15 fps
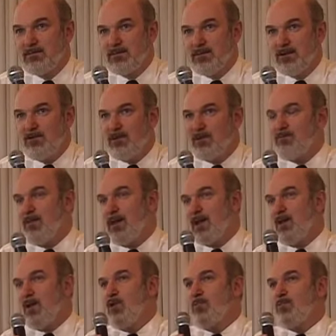So we
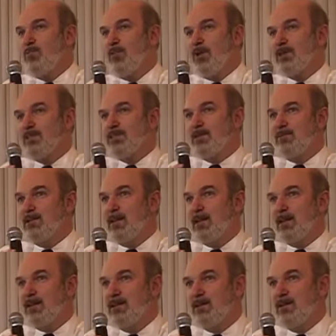may open one
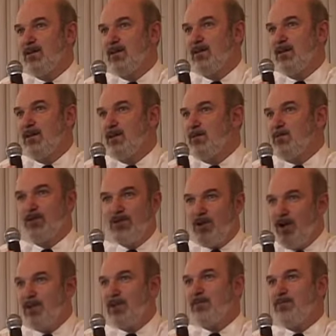seminary, put
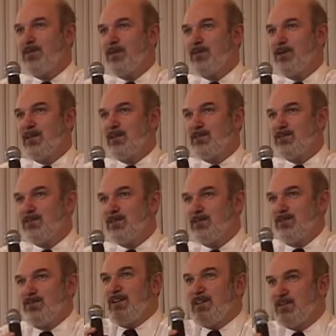all the people into
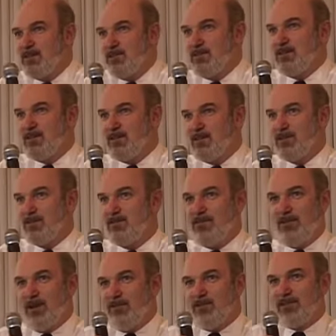it, feel good
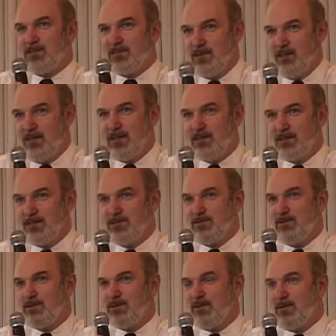for having so many
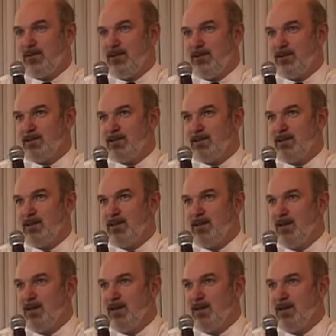students of theology,